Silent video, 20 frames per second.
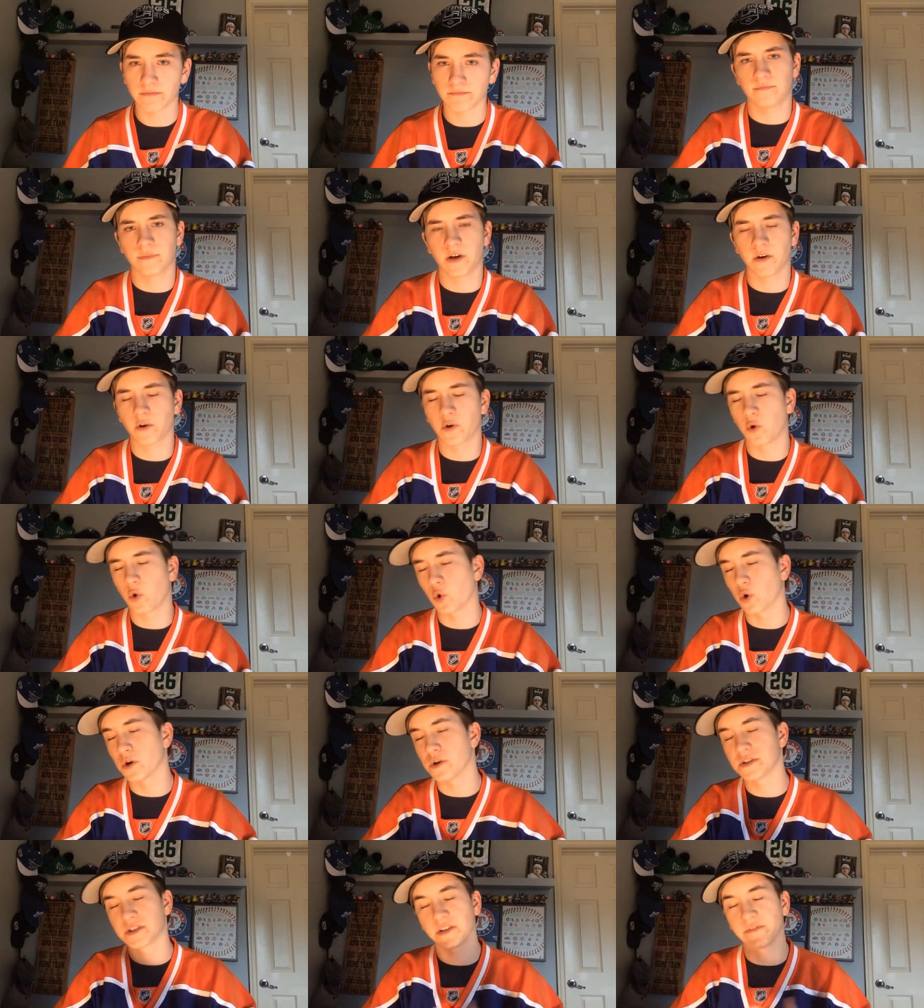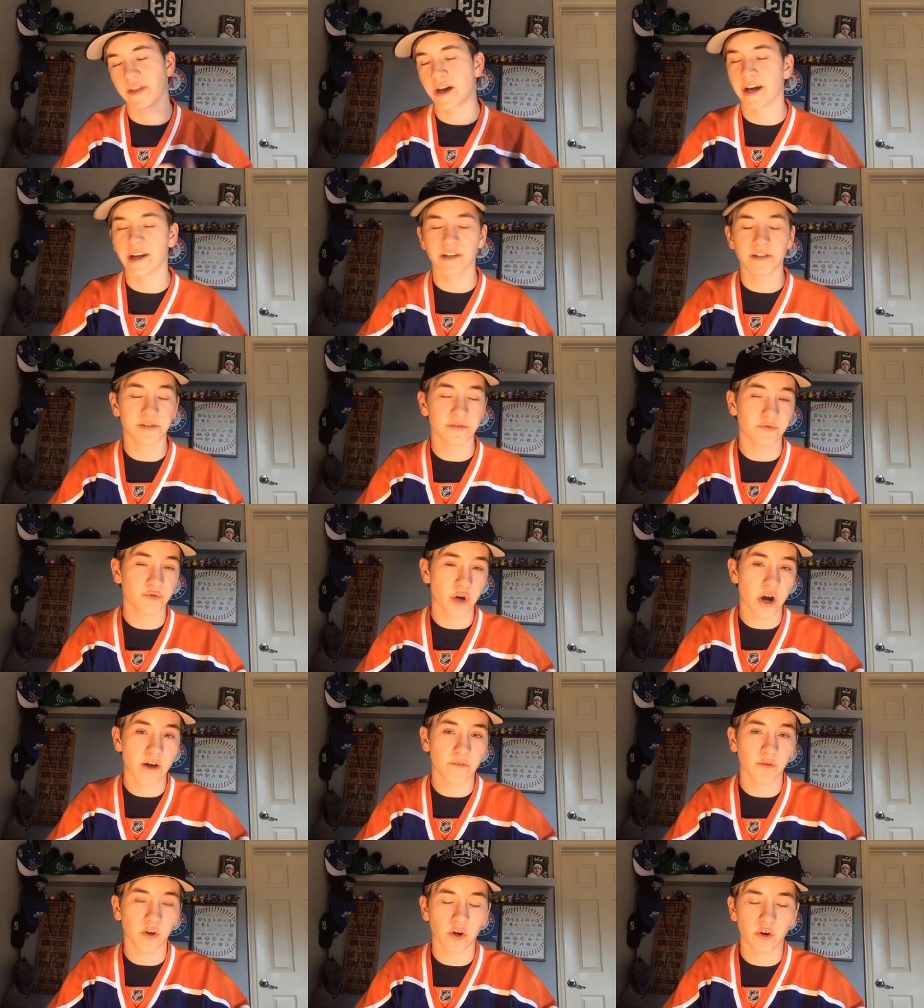Now, of course, if that
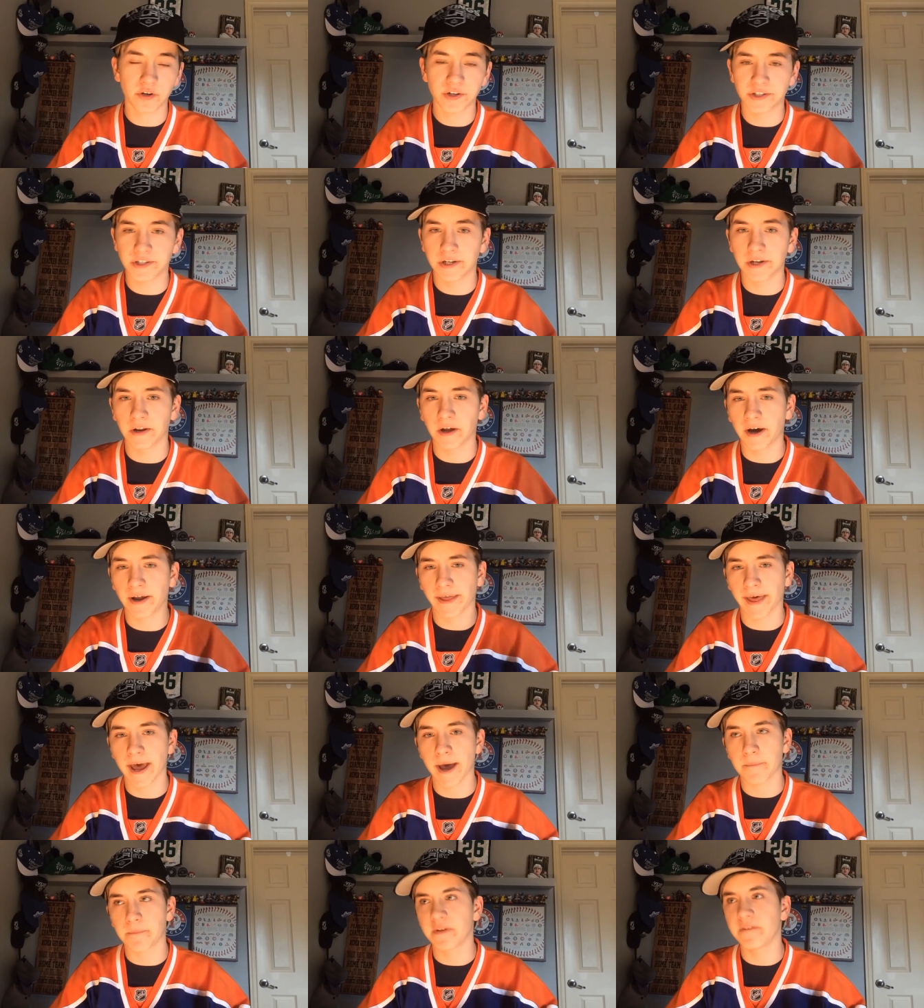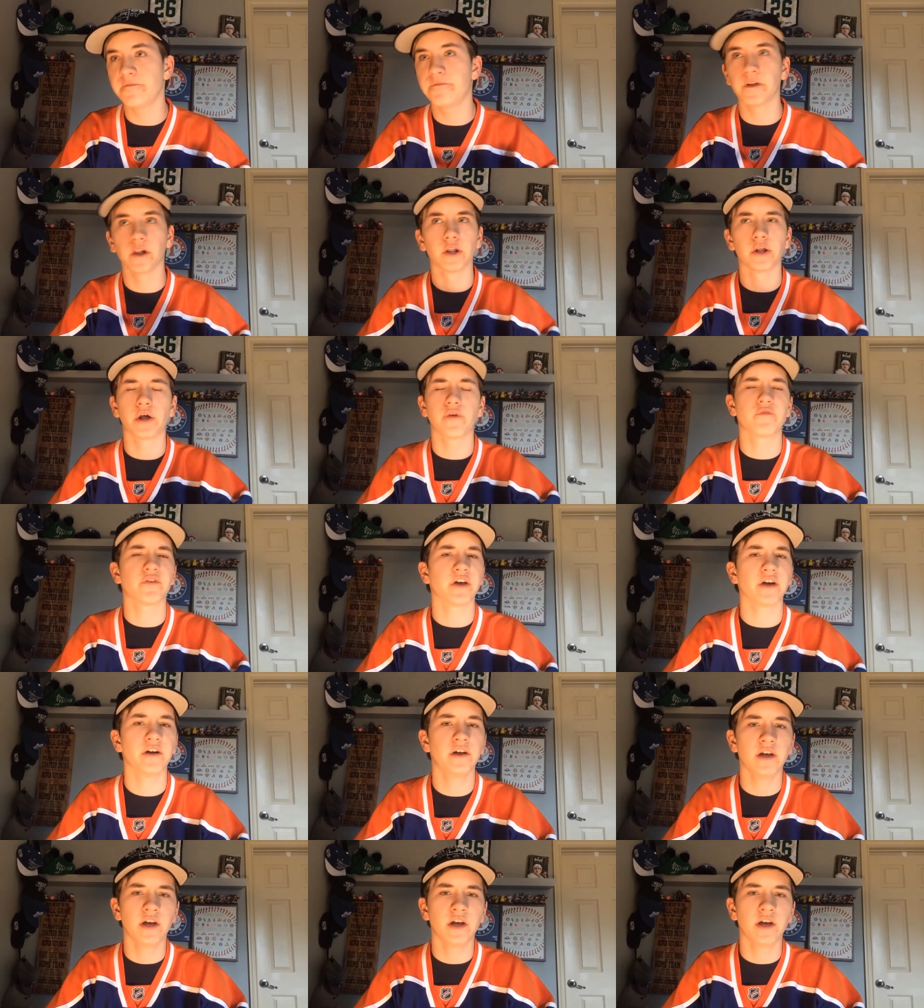draft lottery did not happen, Philadelphia